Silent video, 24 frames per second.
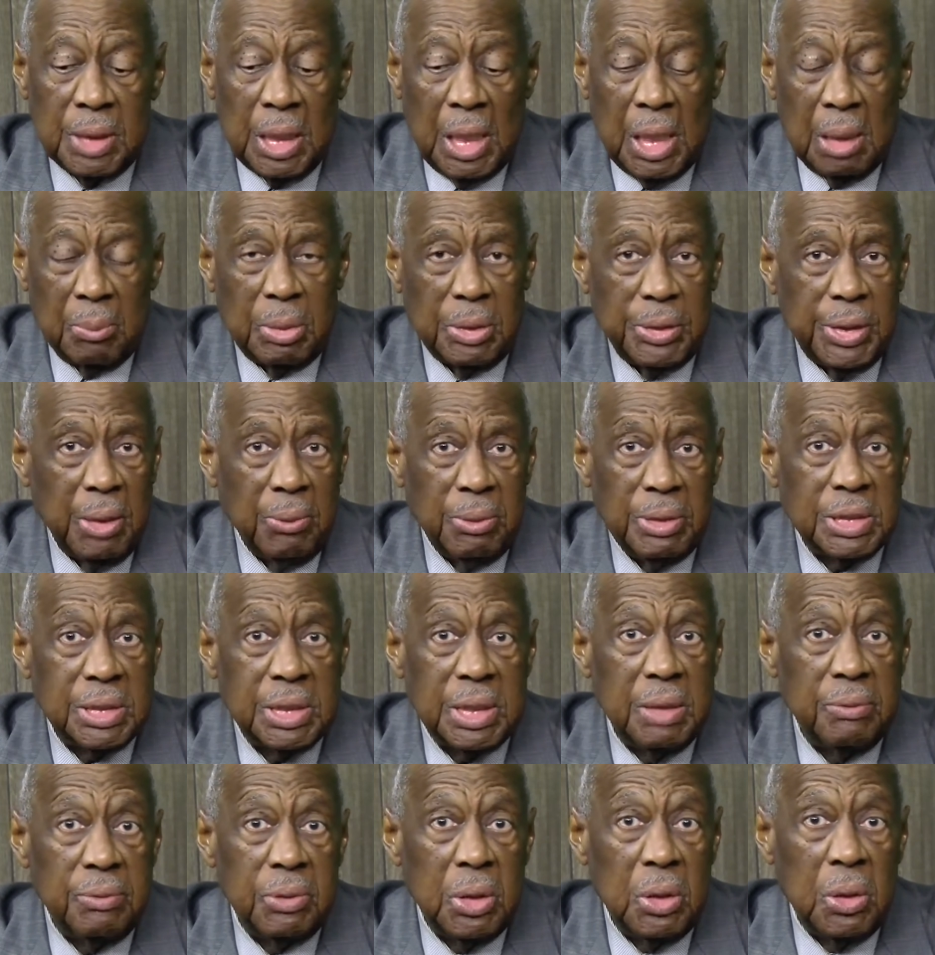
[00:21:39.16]
But they
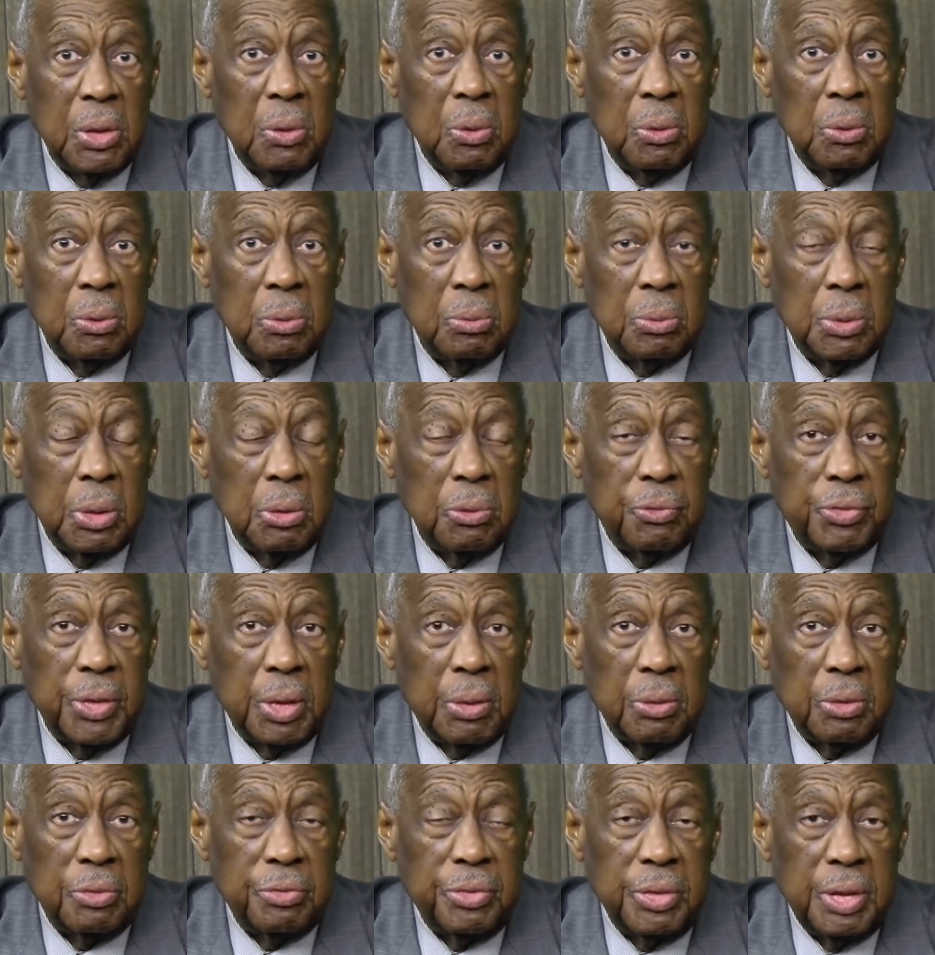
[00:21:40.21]
receive no
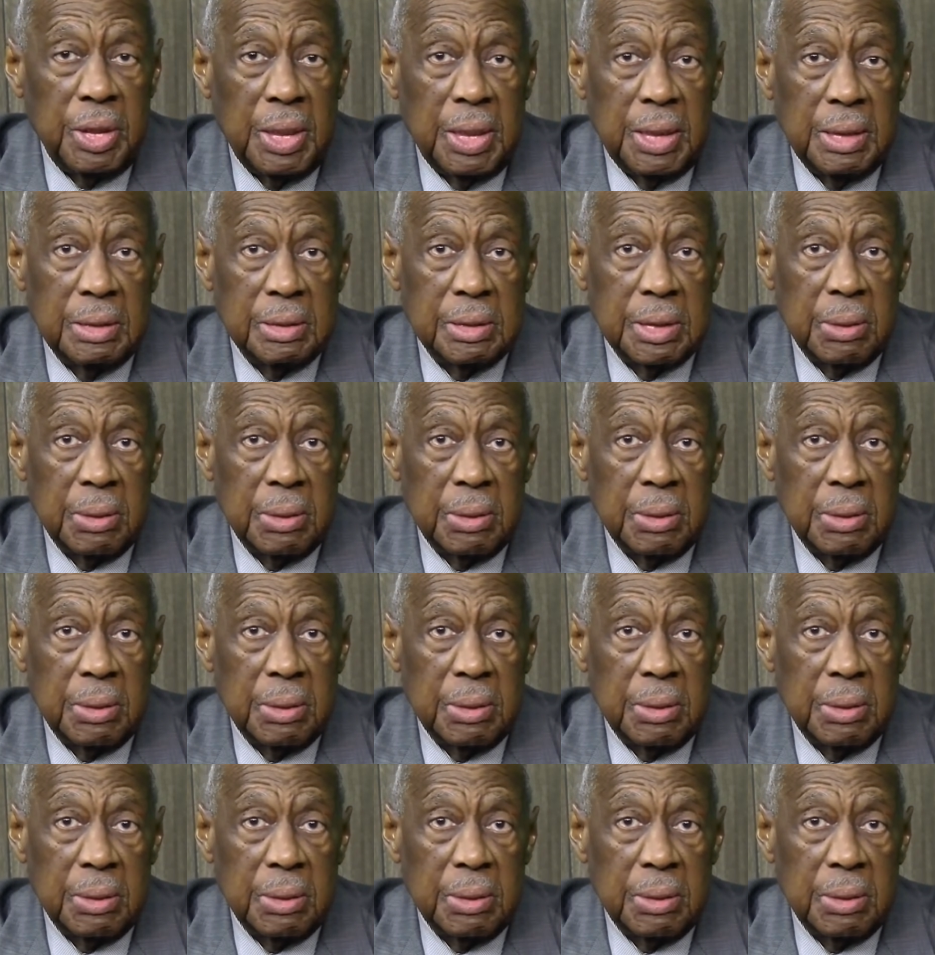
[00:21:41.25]
federal funds.